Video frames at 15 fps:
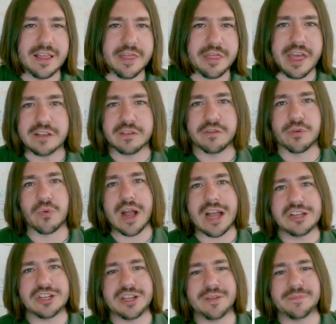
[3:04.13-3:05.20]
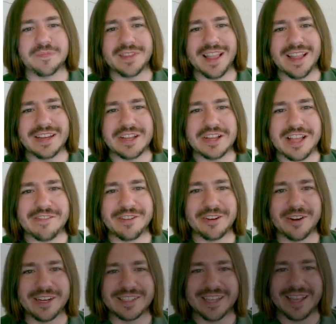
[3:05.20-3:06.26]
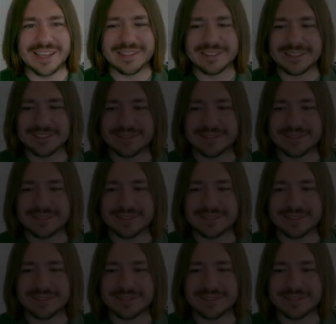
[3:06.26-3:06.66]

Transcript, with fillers: Thanks for watching, and y'all have a great day.